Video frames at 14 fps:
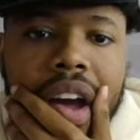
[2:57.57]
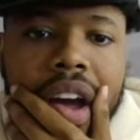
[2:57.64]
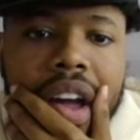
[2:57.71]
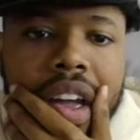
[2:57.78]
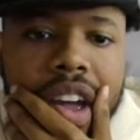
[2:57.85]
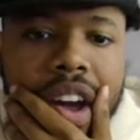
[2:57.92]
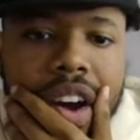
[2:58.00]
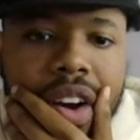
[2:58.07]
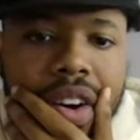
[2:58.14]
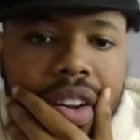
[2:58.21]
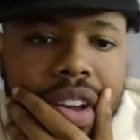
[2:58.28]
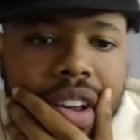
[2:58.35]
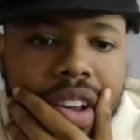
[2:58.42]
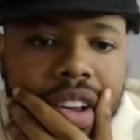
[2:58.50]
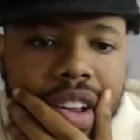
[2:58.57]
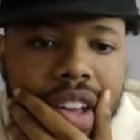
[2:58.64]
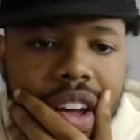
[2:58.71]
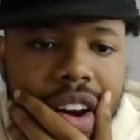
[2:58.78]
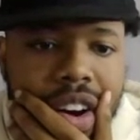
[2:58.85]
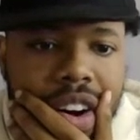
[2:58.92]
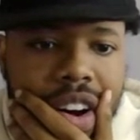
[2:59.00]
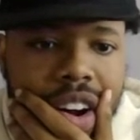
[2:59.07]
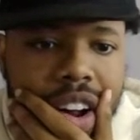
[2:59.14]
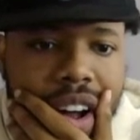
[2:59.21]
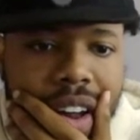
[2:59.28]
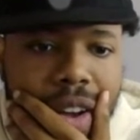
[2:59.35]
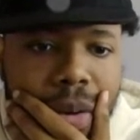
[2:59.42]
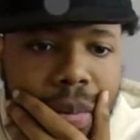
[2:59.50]
Yo, yo, hold on,
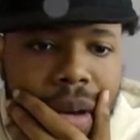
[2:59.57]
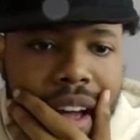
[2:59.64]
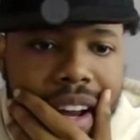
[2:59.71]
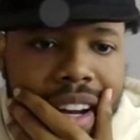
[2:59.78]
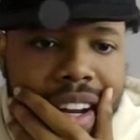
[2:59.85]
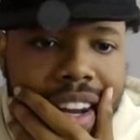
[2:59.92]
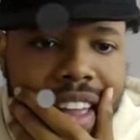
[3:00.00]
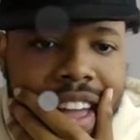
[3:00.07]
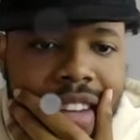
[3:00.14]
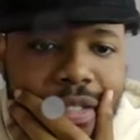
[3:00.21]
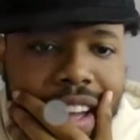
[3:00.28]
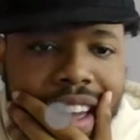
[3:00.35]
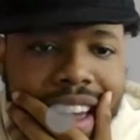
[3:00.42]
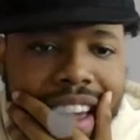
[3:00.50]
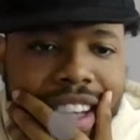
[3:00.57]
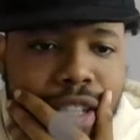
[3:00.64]
I gotta go back. Did he forget his